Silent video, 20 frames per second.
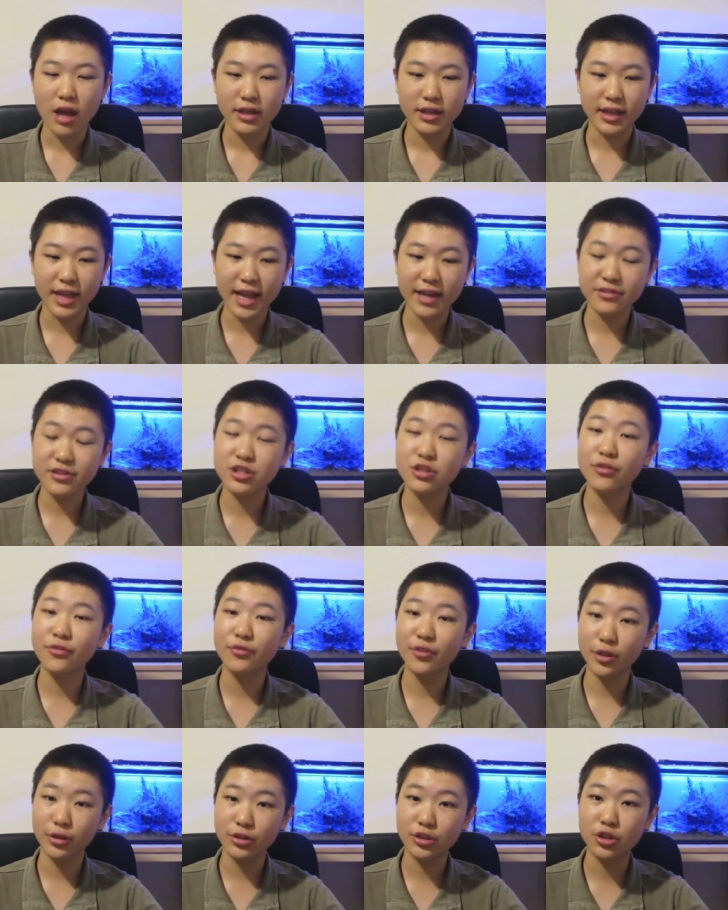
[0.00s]
the canister
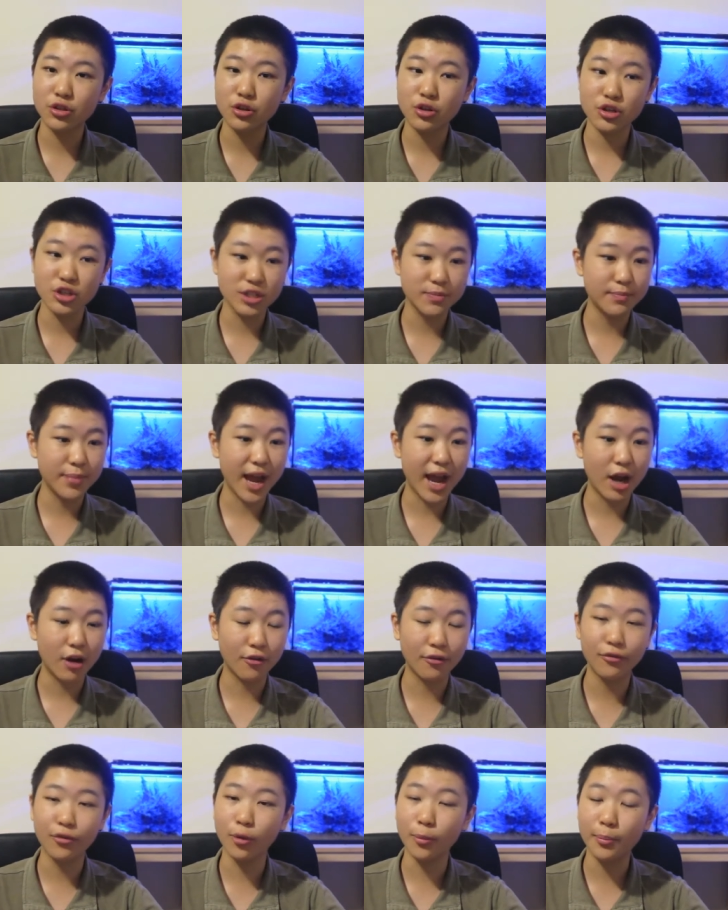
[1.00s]
filter's
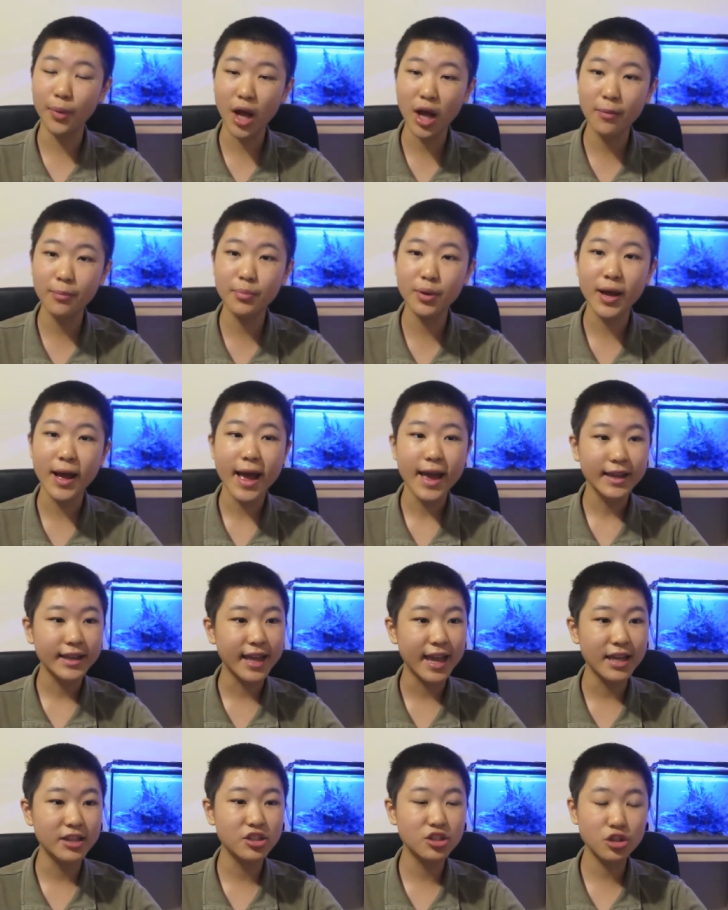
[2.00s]
powerful pump
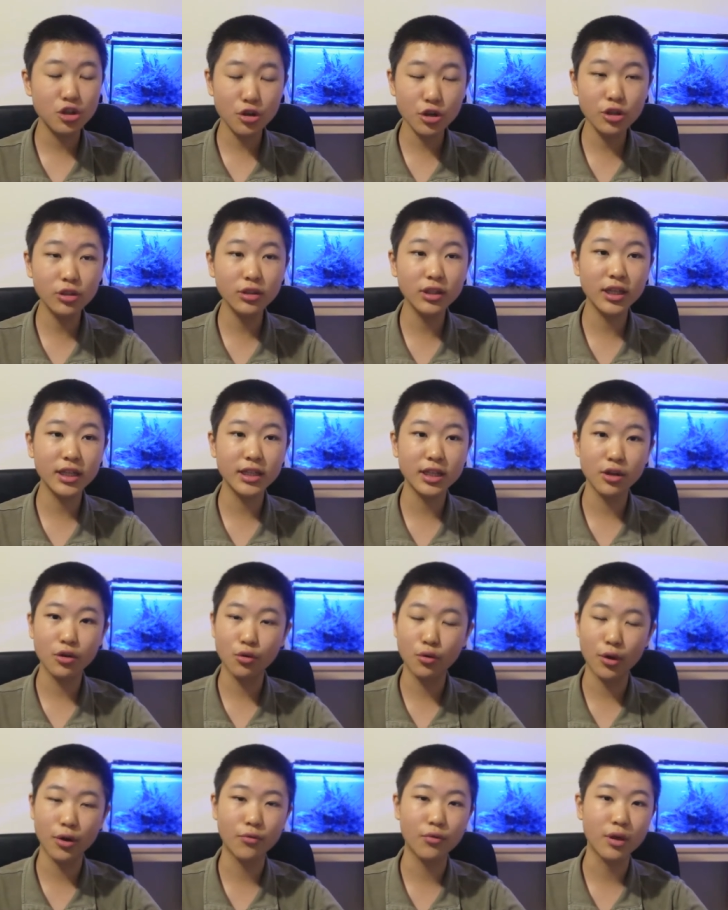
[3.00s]
can circulate the
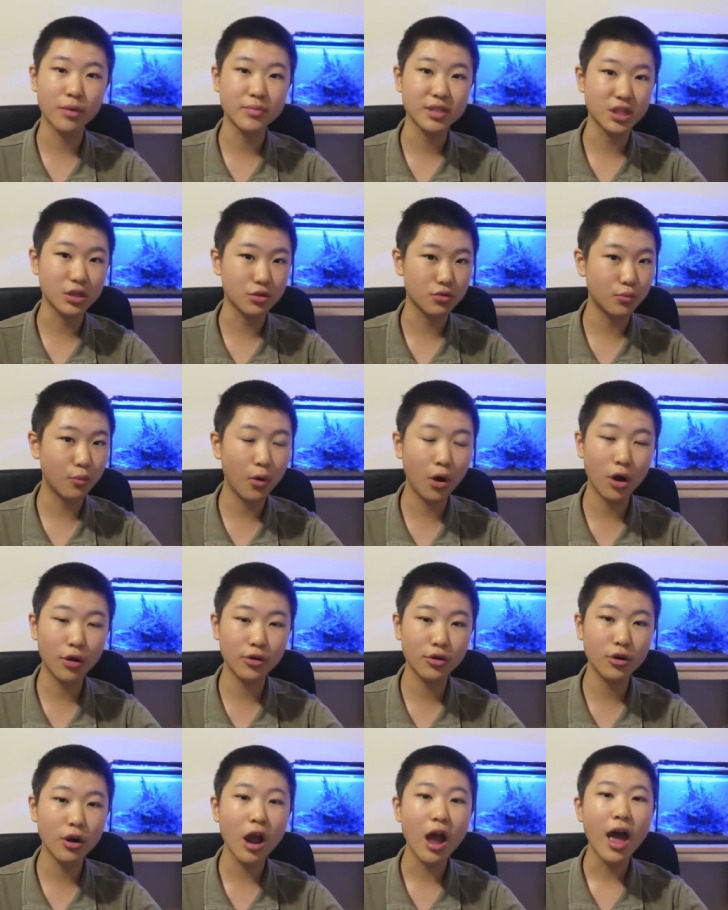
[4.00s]
aquarium's
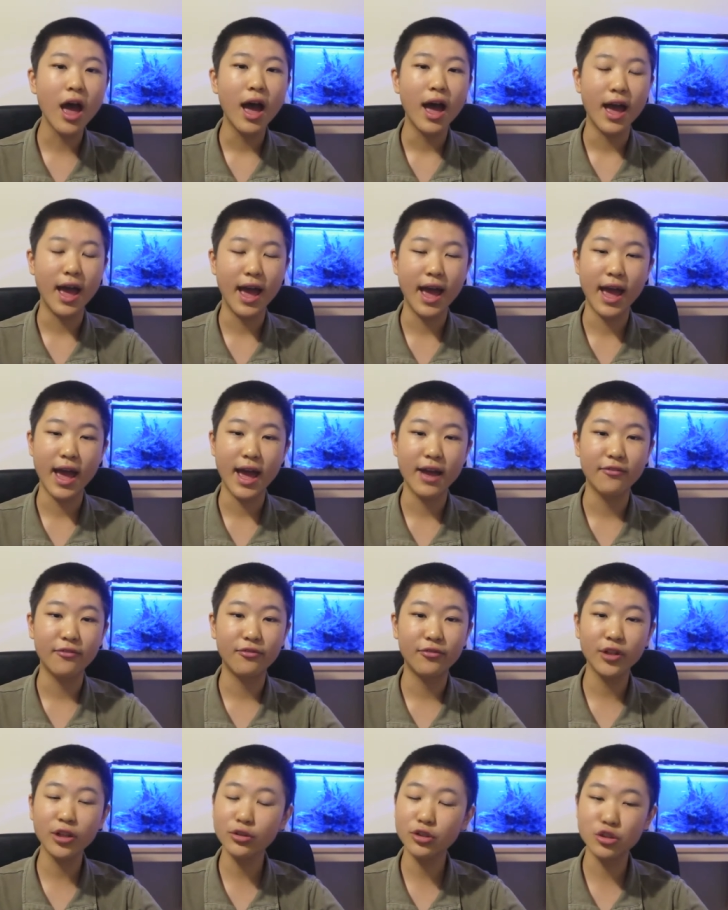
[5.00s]
water and
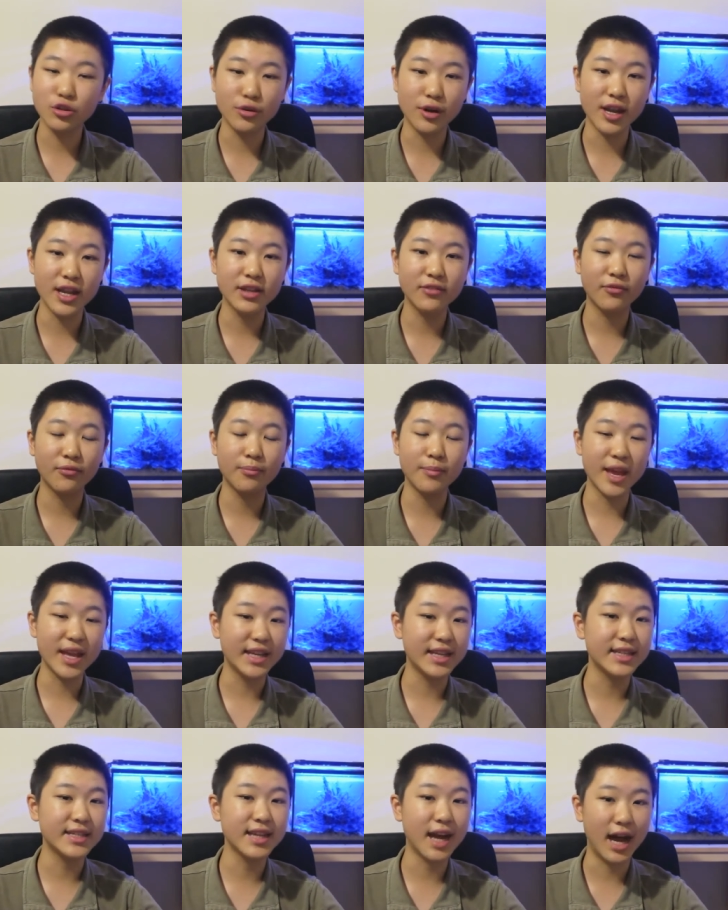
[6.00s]
filter it
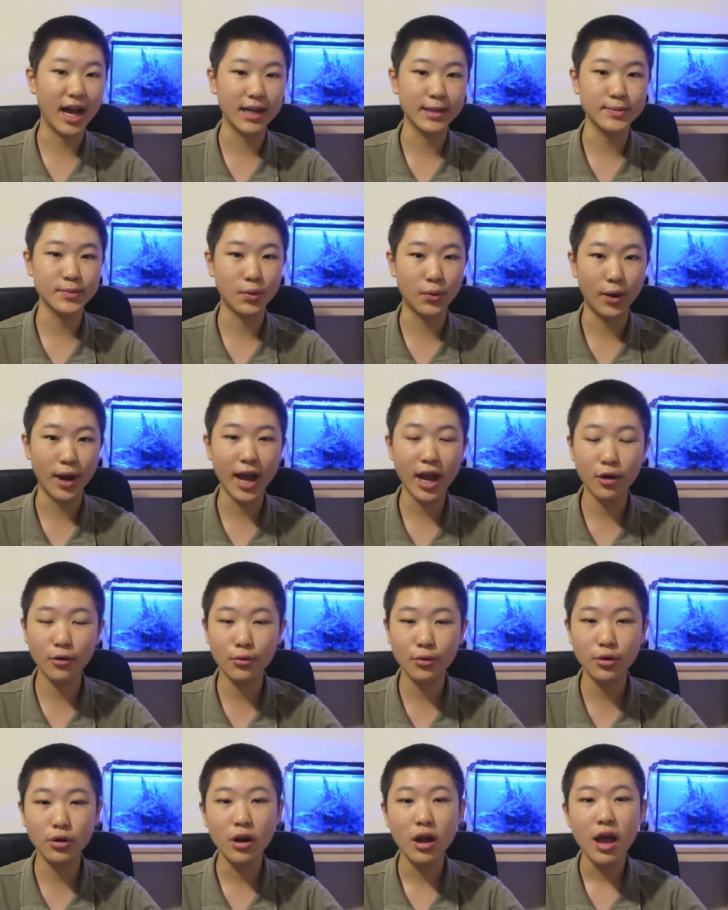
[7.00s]
many times per
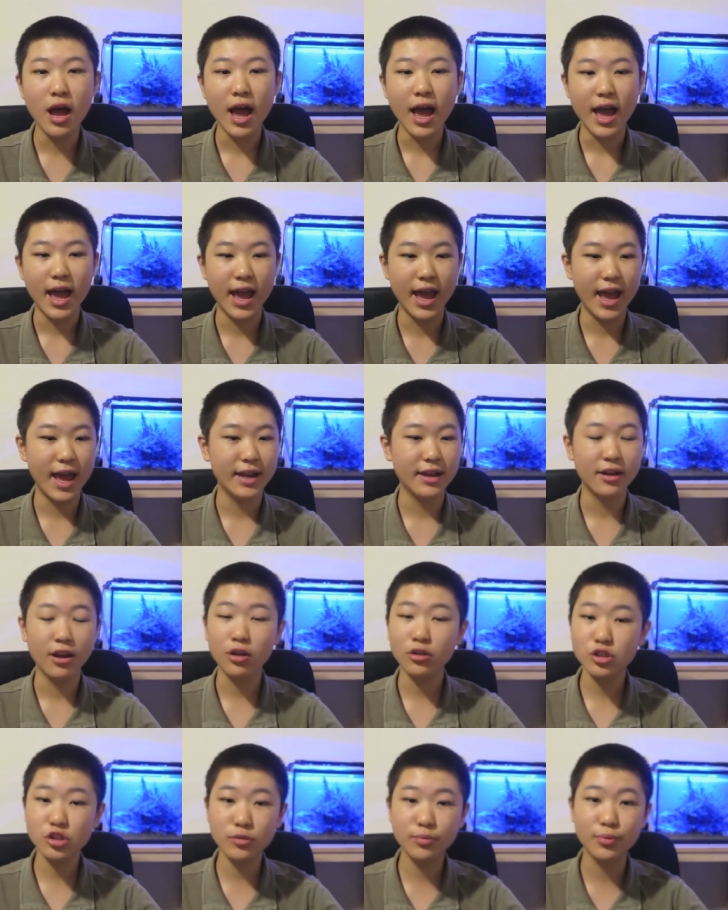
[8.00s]
hour and it
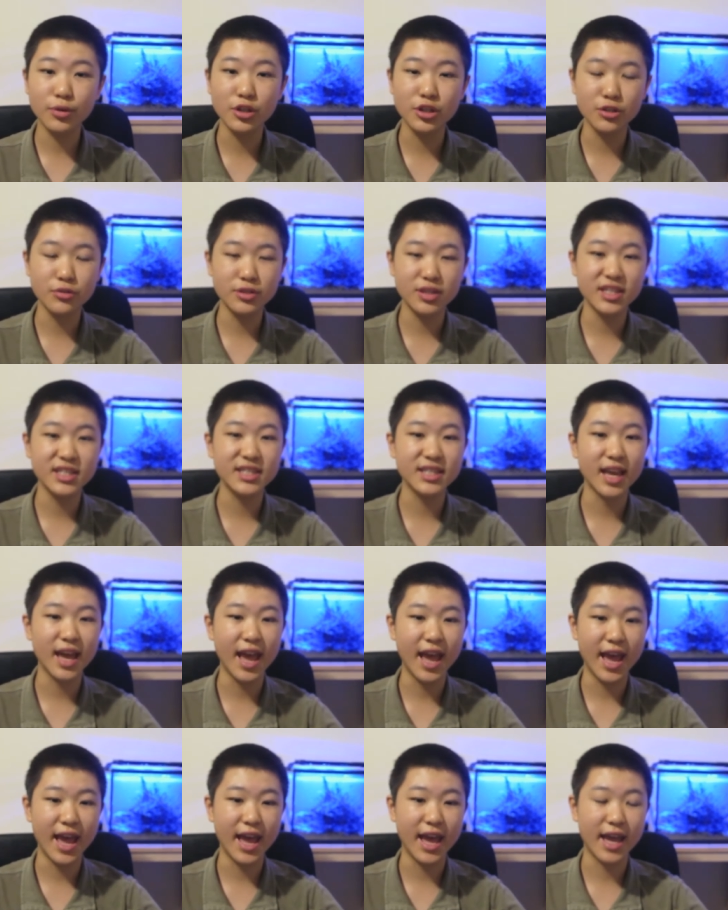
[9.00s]
also produces
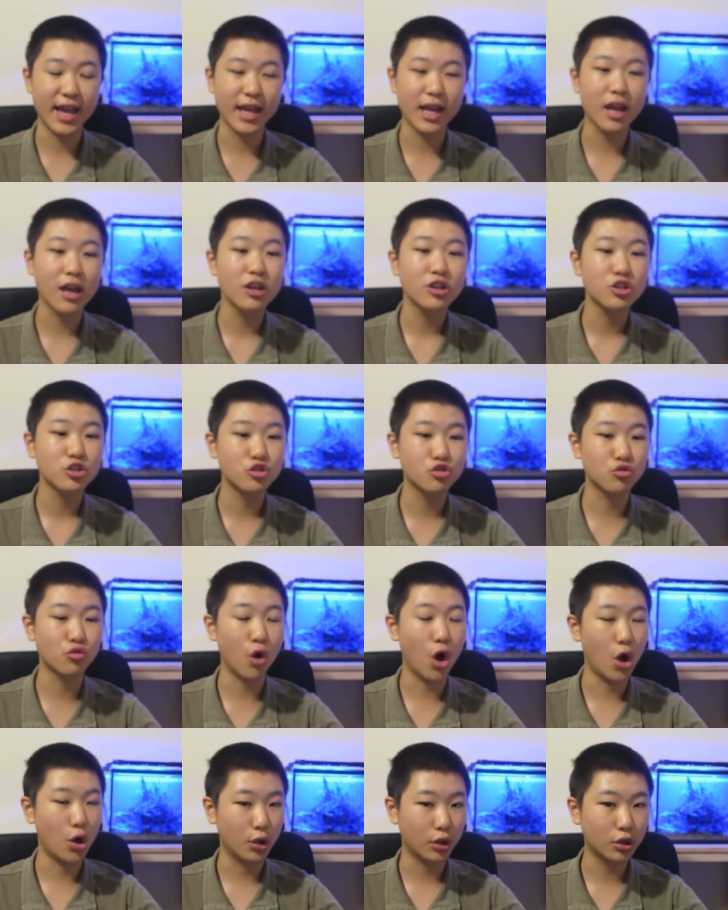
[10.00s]
a
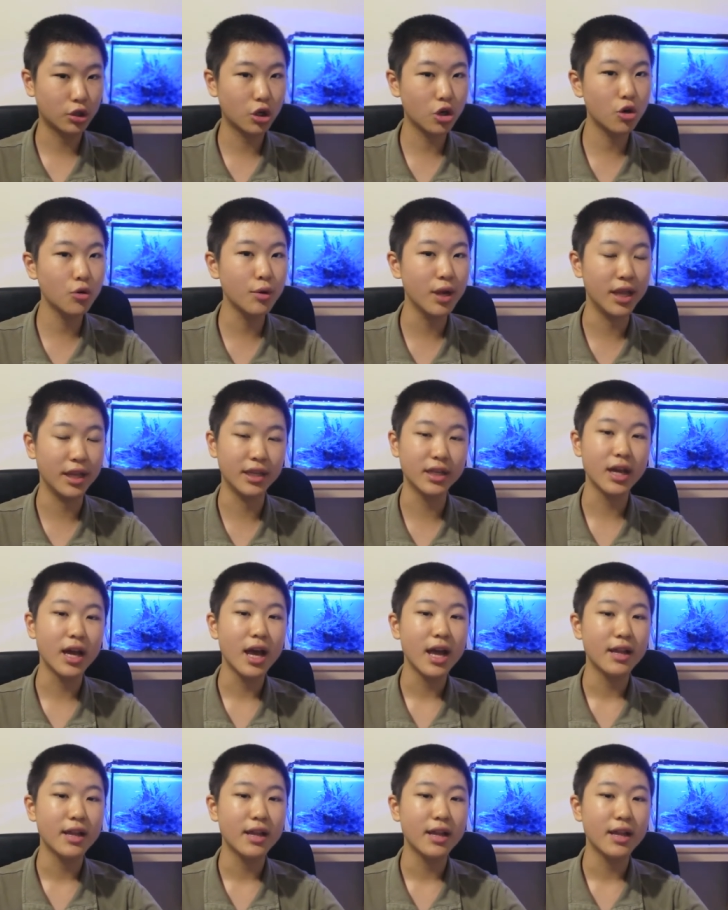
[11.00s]
strong current